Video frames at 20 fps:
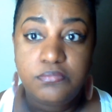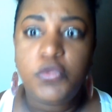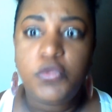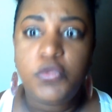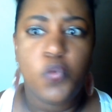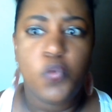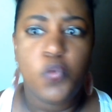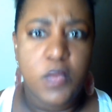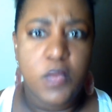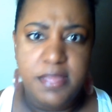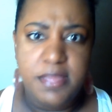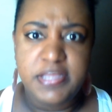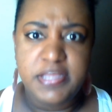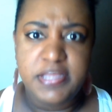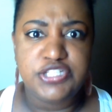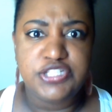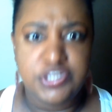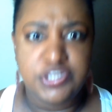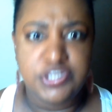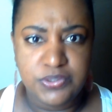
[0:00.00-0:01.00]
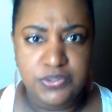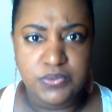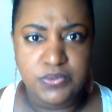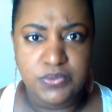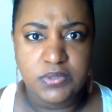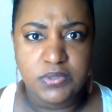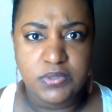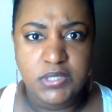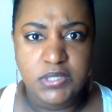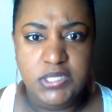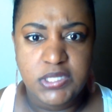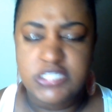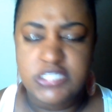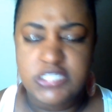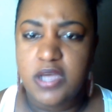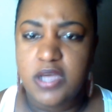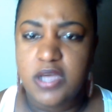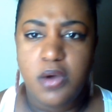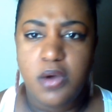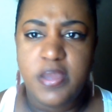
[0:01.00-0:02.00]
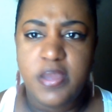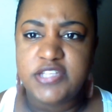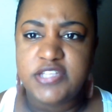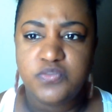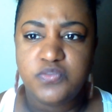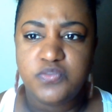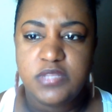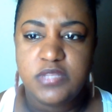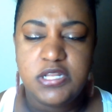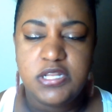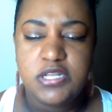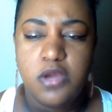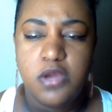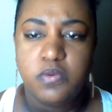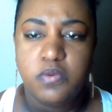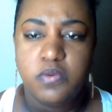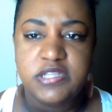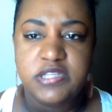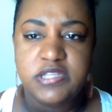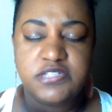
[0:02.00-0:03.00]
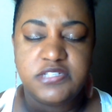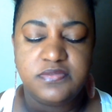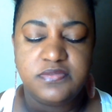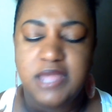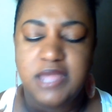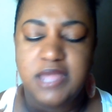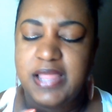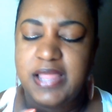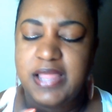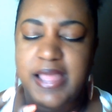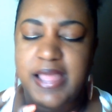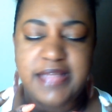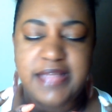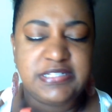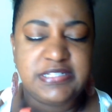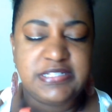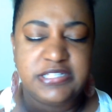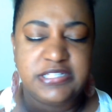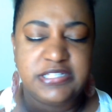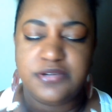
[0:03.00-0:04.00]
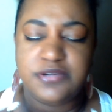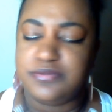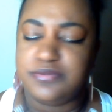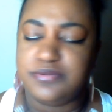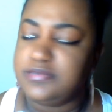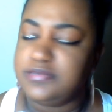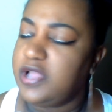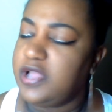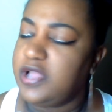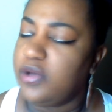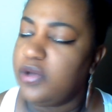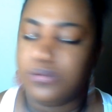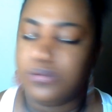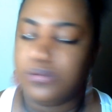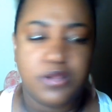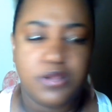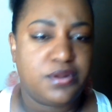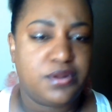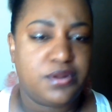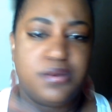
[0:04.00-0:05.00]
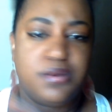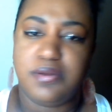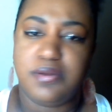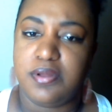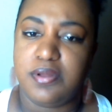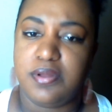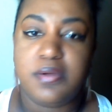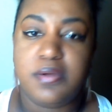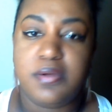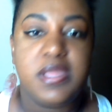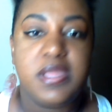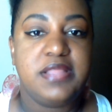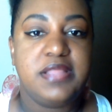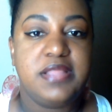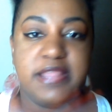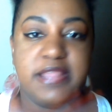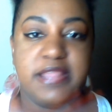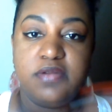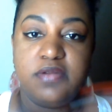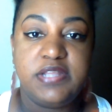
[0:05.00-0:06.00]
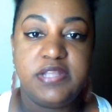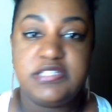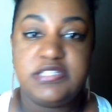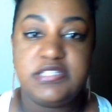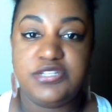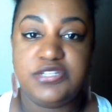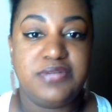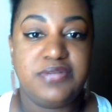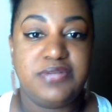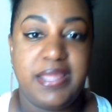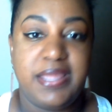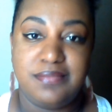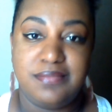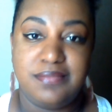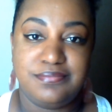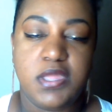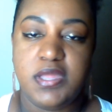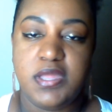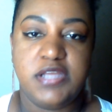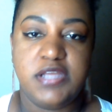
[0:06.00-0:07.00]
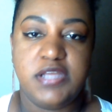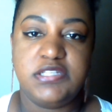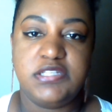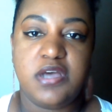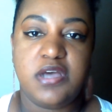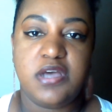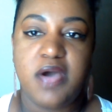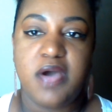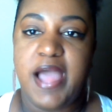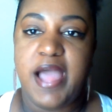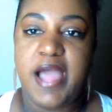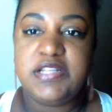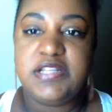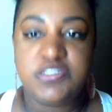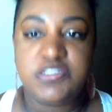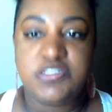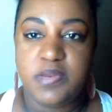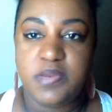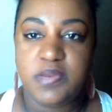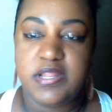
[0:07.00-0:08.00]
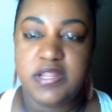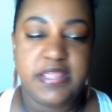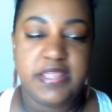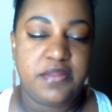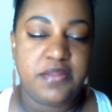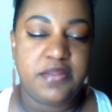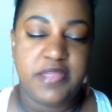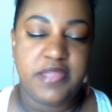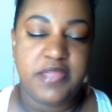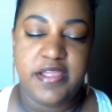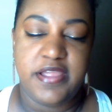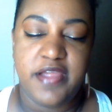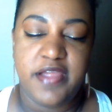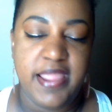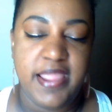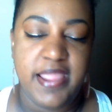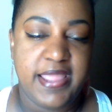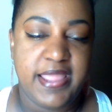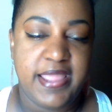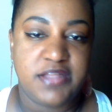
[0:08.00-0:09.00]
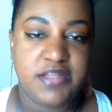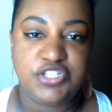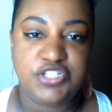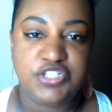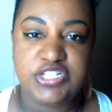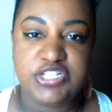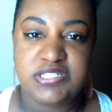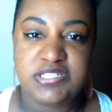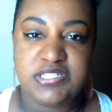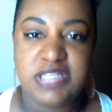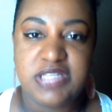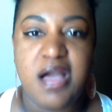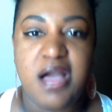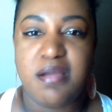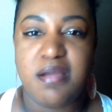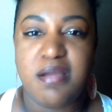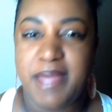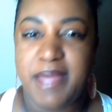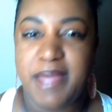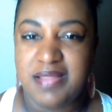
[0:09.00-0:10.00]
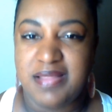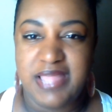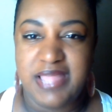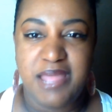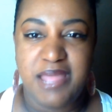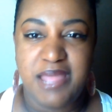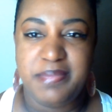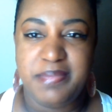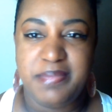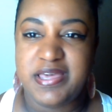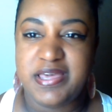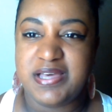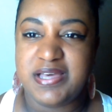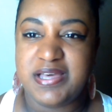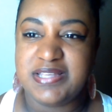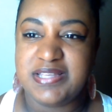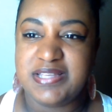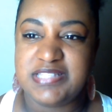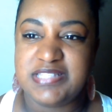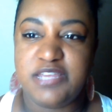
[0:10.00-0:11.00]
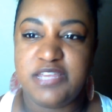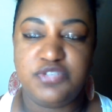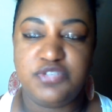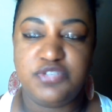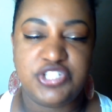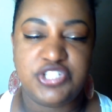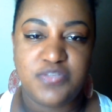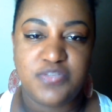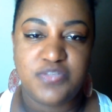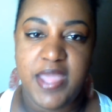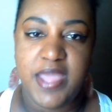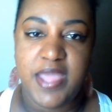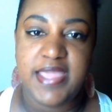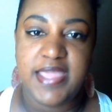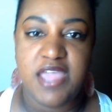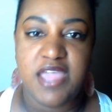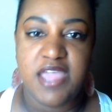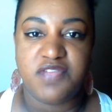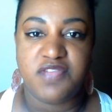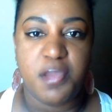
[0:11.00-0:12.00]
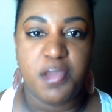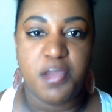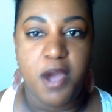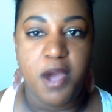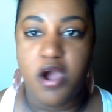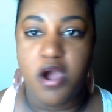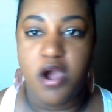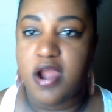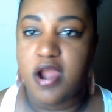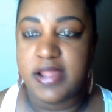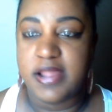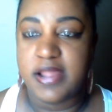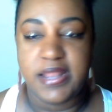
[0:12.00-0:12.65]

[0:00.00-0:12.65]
Women too. So it's really no reason. I just don't. No, no, no, no, no, no. They don't need to do that. So I just wanted to get on here and just talk about that because it was just weighing heavy on my heart,